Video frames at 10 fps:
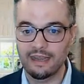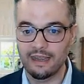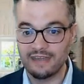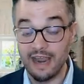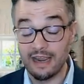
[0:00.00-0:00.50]

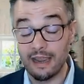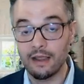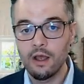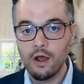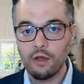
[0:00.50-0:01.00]
taking
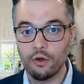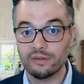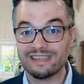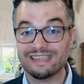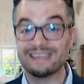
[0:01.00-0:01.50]
those
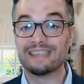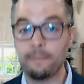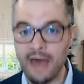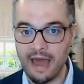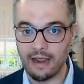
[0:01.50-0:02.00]

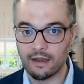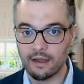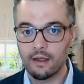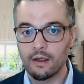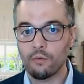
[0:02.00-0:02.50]
systematic
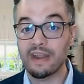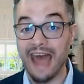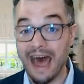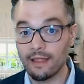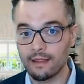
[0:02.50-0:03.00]

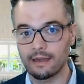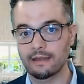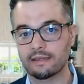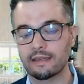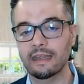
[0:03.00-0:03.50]

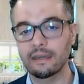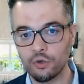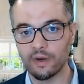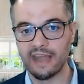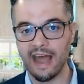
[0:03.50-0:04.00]
realities
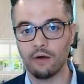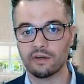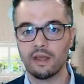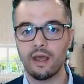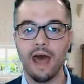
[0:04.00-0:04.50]
into
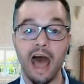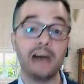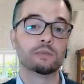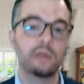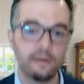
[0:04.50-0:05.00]
account
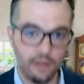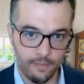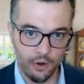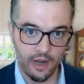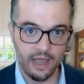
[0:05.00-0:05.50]
as we develop
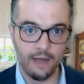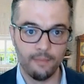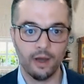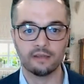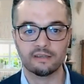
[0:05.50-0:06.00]
our AI
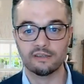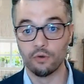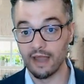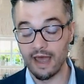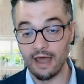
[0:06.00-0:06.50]
policies
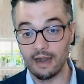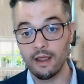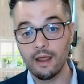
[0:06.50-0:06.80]
going ahead.